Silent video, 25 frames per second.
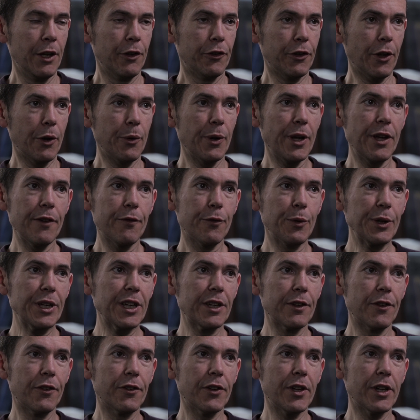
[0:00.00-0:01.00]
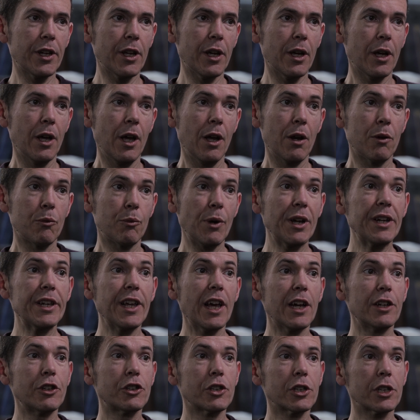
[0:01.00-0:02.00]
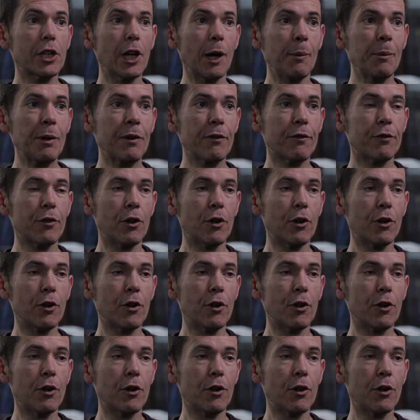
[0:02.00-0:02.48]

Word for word: So if we consider radiation coming